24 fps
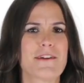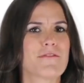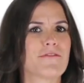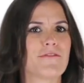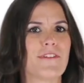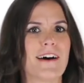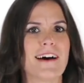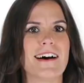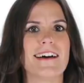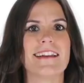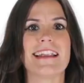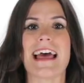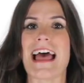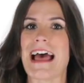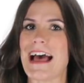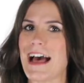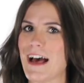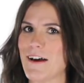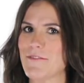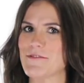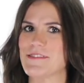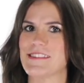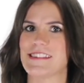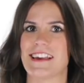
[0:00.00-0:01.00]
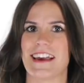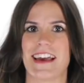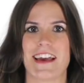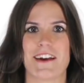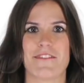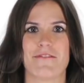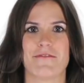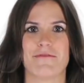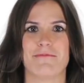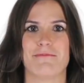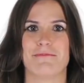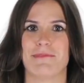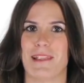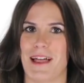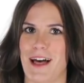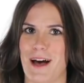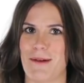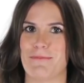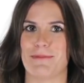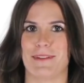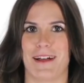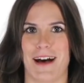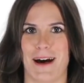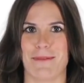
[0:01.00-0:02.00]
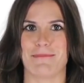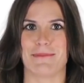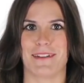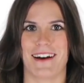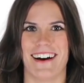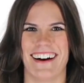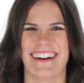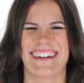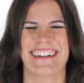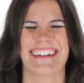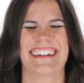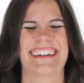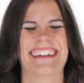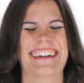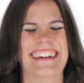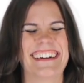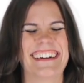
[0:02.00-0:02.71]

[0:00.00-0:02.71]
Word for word: be fun, have safe, blah, blah, blah.